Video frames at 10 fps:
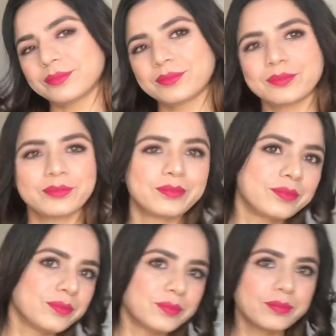And
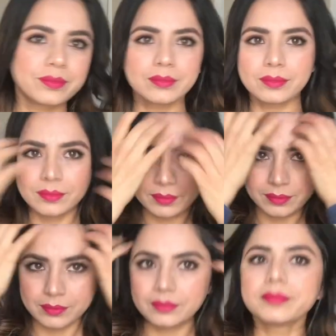this is the final
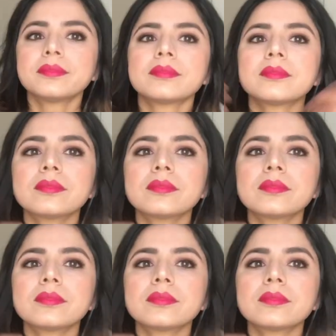look.